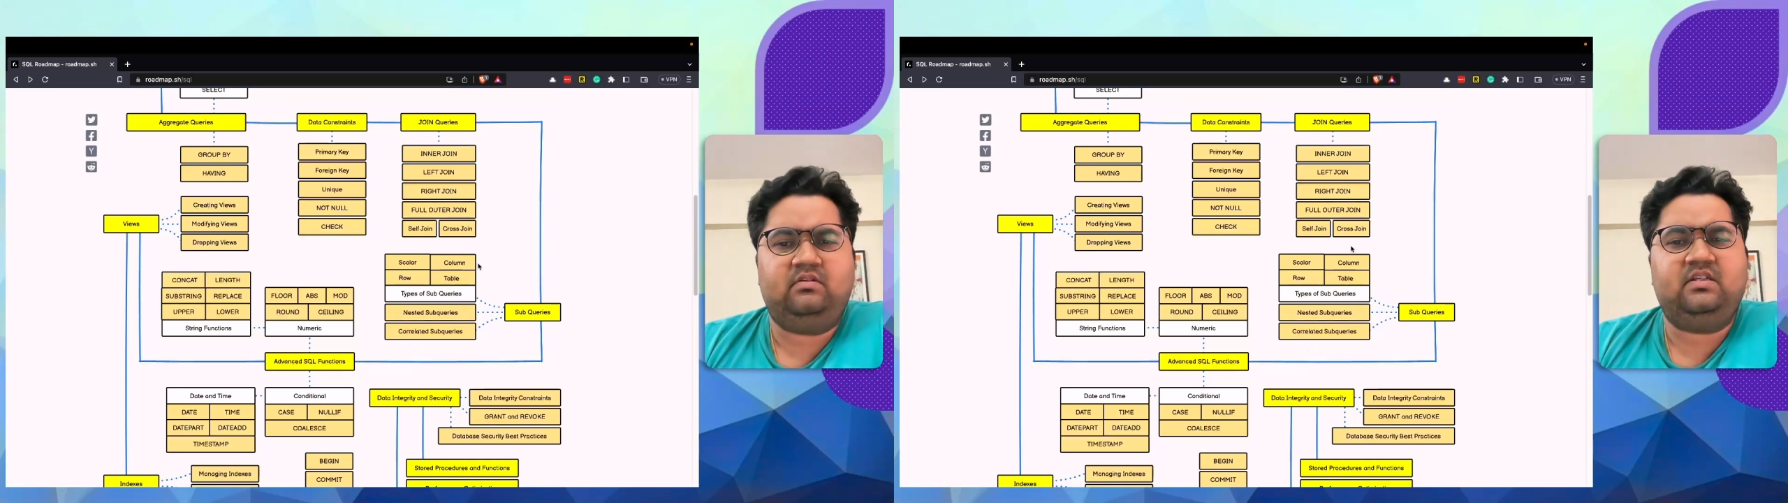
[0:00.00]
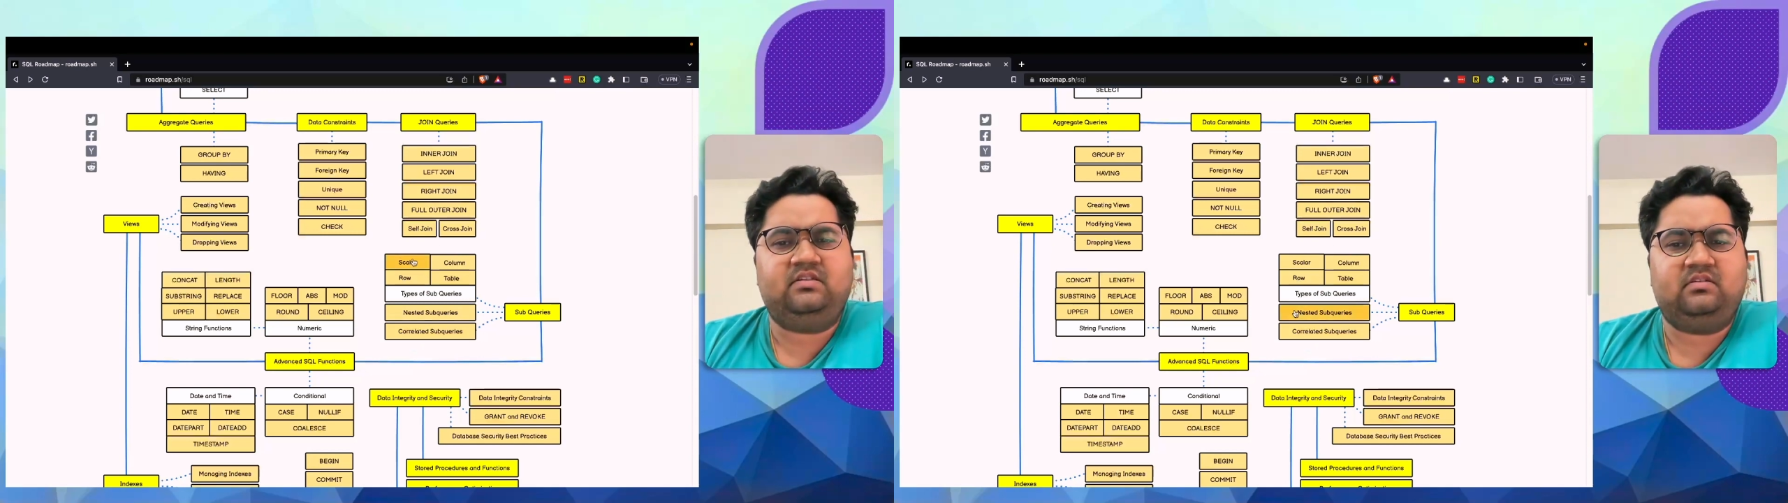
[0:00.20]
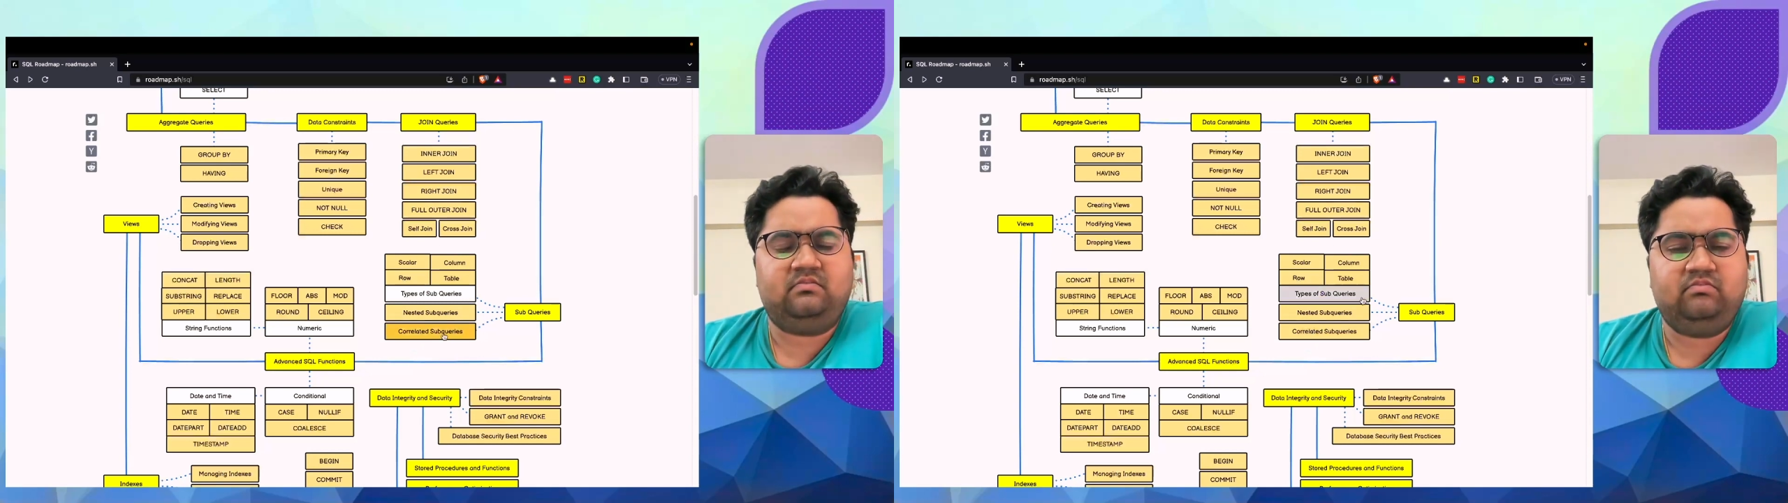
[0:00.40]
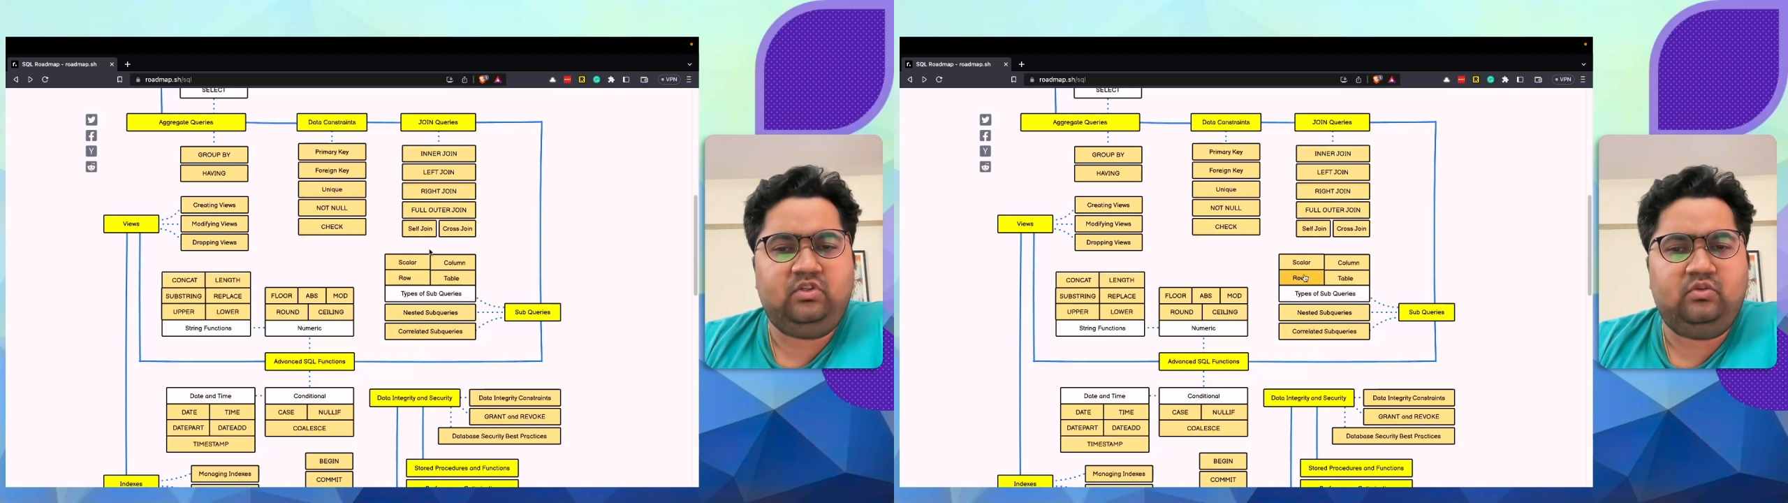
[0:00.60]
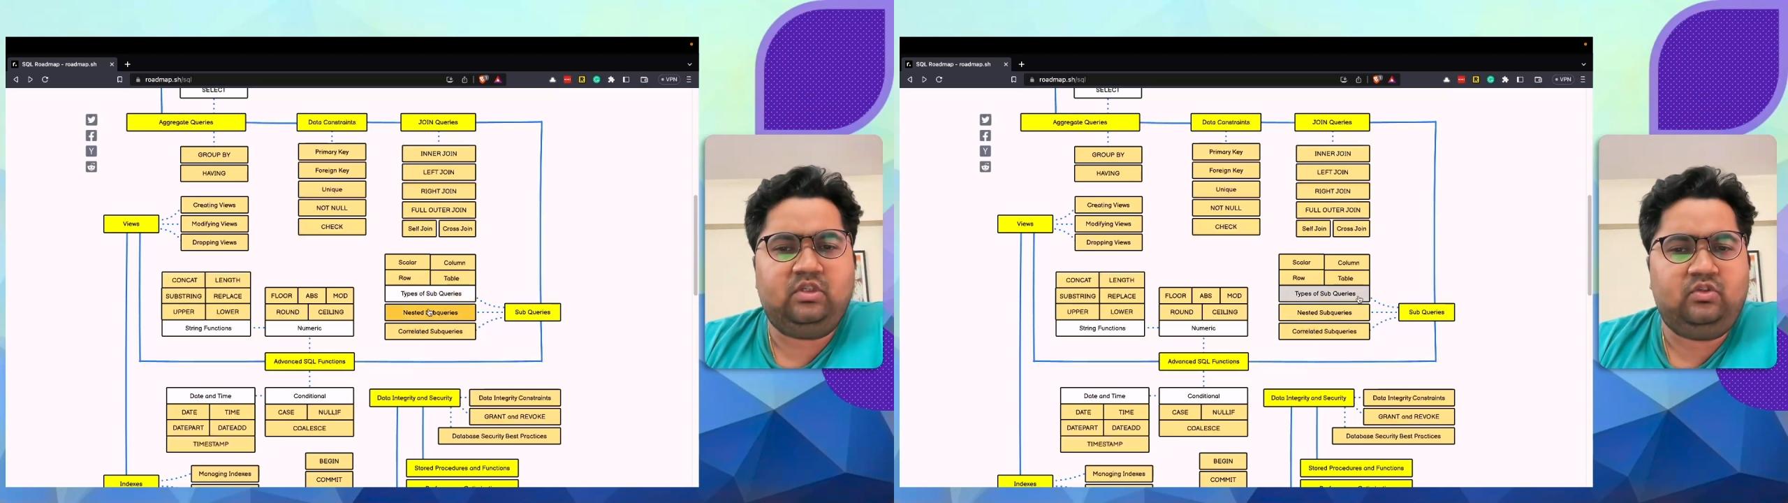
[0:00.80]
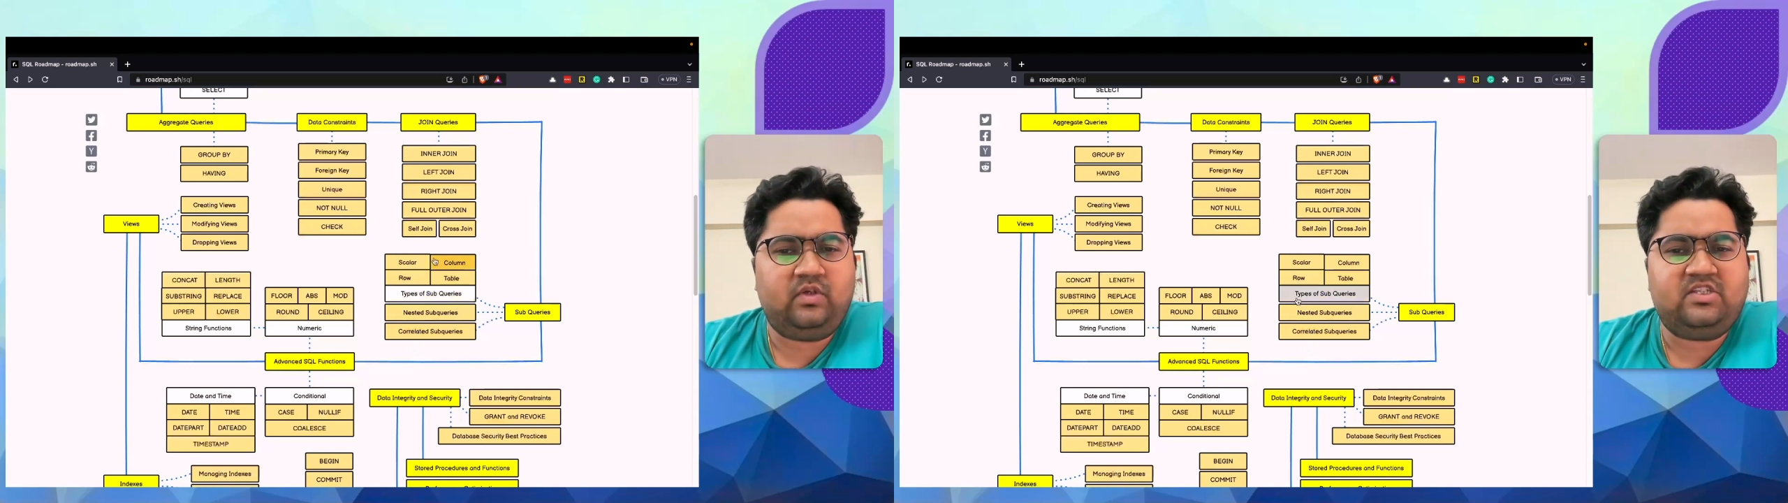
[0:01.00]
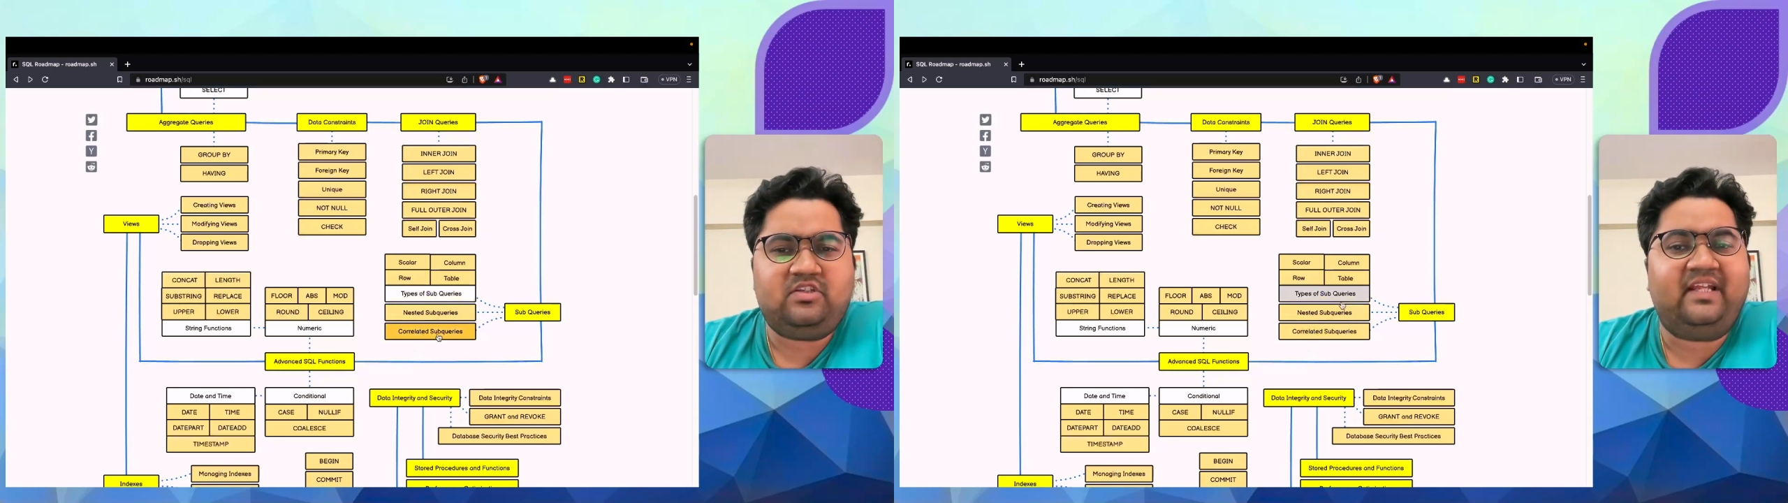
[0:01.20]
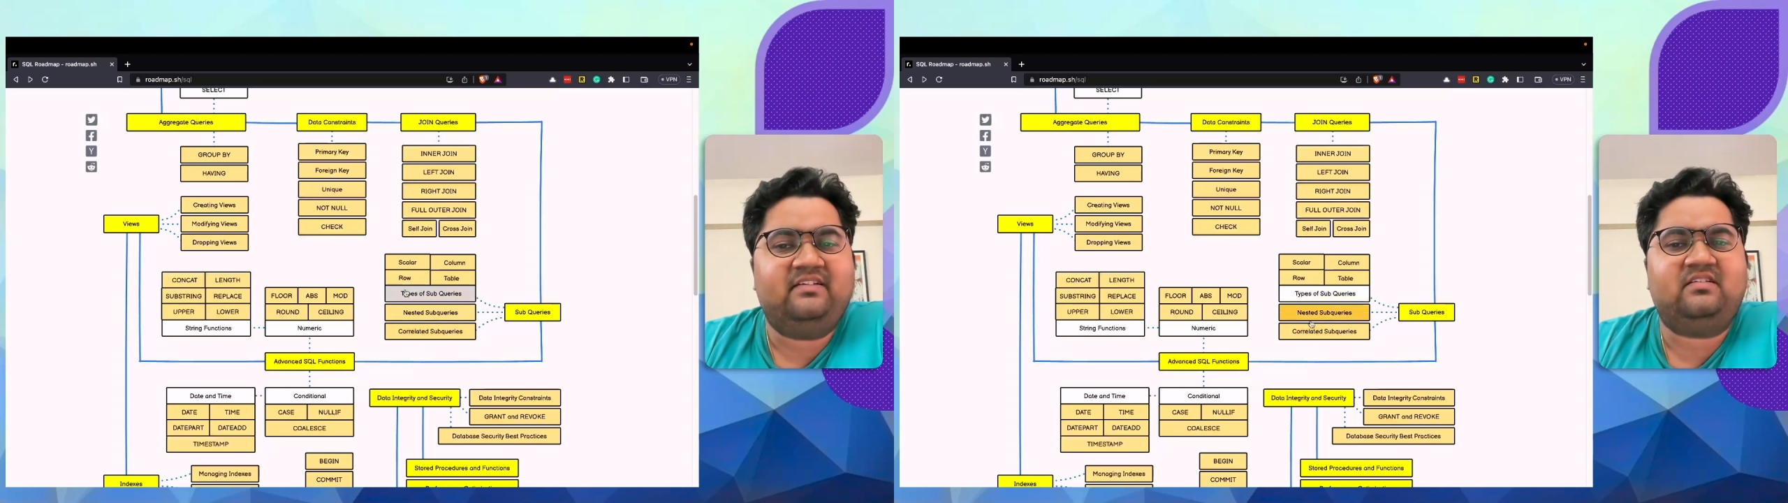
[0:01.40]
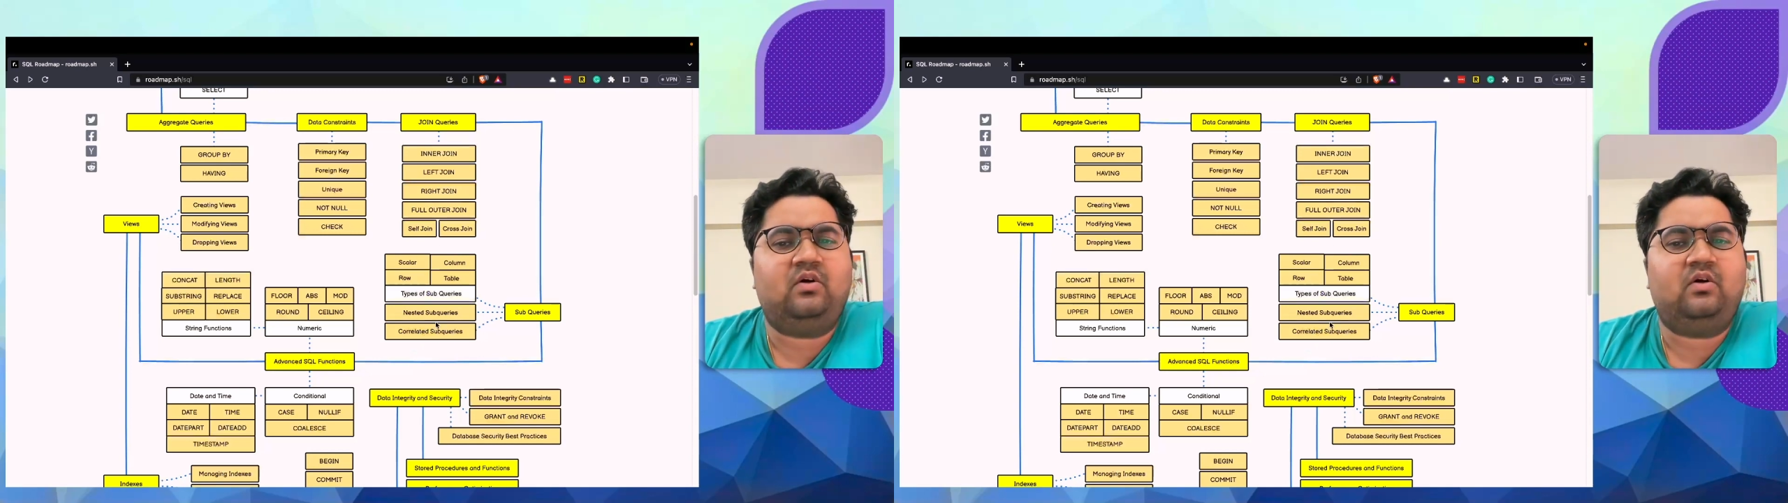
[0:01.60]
This you can check this